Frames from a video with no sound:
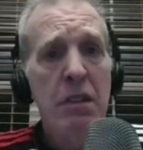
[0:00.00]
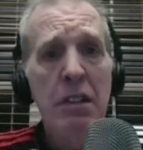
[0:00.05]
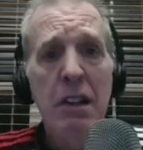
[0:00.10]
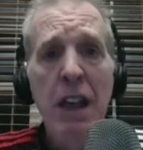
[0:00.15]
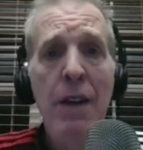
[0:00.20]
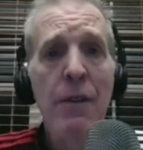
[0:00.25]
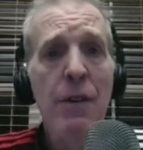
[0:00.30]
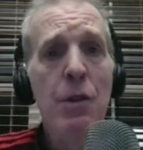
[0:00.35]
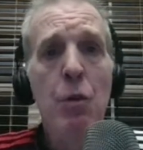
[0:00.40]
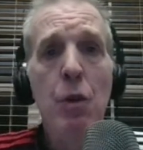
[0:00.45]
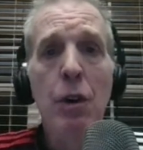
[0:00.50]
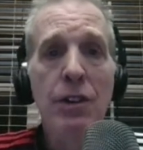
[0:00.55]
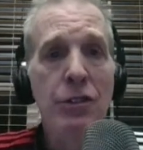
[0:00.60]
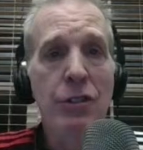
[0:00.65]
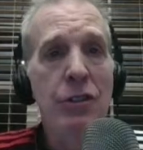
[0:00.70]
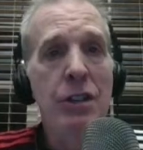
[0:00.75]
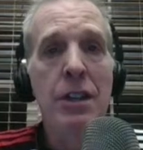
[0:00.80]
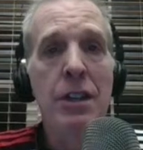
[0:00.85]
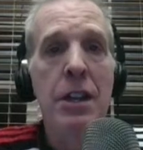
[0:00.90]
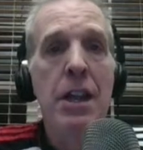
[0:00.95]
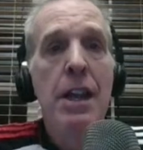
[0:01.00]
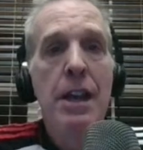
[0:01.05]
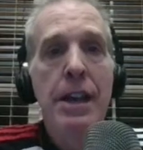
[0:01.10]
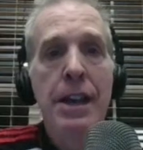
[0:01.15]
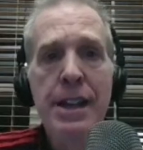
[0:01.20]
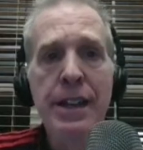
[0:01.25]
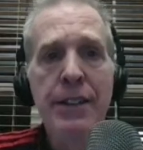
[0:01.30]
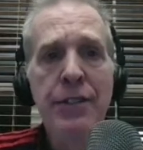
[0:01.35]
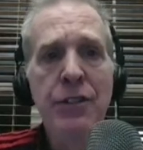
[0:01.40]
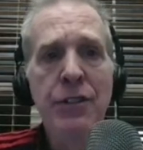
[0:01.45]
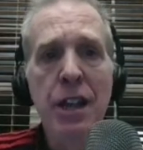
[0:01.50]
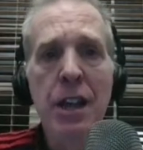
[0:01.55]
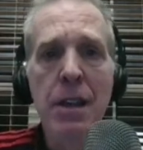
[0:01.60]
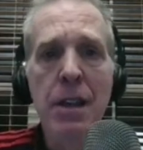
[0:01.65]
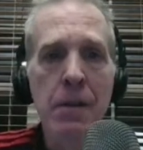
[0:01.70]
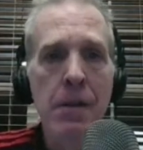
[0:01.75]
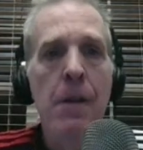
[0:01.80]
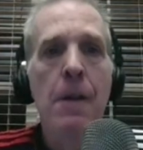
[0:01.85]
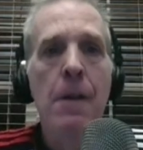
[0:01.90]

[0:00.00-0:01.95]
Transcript: Harry Wilson. Is he